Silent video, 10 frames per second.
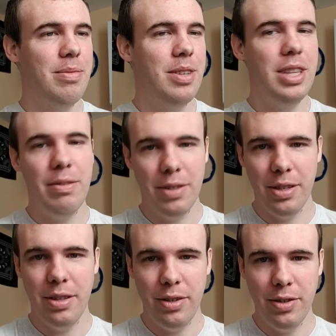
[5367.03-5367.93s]
the level
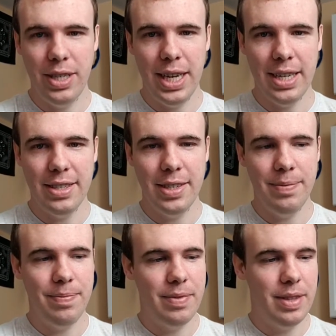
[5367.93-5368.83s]
of
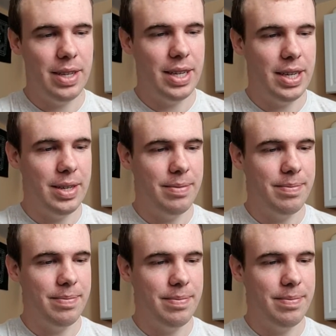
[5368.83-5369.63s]
enthusiasm. Um,